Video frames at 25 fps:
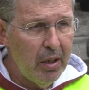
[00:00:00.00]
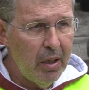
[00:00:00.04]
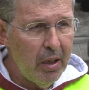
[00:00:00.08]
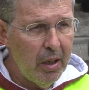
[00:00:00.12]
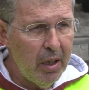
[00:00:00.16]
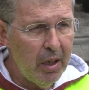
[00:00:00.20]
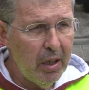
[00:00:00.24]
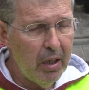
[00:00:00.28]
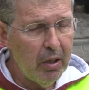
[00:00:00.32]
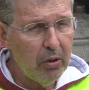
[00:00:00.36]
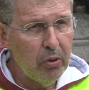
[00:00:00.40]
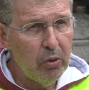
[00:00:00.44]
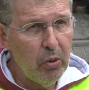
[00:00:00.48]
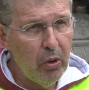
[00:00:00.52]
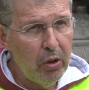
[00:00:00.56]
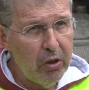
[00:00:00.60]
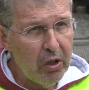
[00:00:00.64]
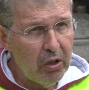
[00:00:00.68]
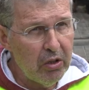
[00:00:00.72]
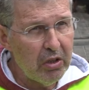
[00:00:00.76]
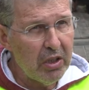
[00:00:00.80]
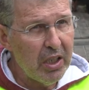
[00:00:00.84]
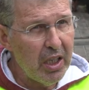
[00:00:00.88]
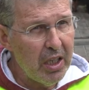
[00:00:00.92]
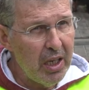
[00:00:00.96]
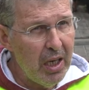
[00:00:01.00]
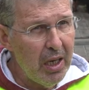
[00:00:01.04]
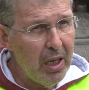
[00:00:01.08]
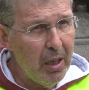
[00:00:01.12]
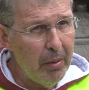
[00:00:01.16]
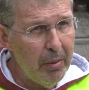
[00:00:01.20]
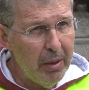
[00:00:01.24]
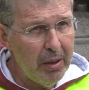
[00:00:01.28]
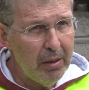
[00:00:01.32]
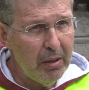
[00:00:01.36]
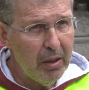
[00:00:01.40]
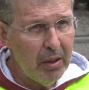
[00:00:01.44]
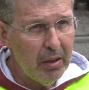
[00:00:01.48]
uh,
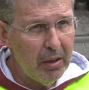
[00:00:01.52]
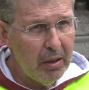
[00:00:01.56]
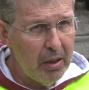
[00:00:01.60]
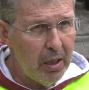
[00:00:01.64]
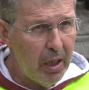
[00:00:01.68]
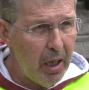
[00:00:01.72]
2011, the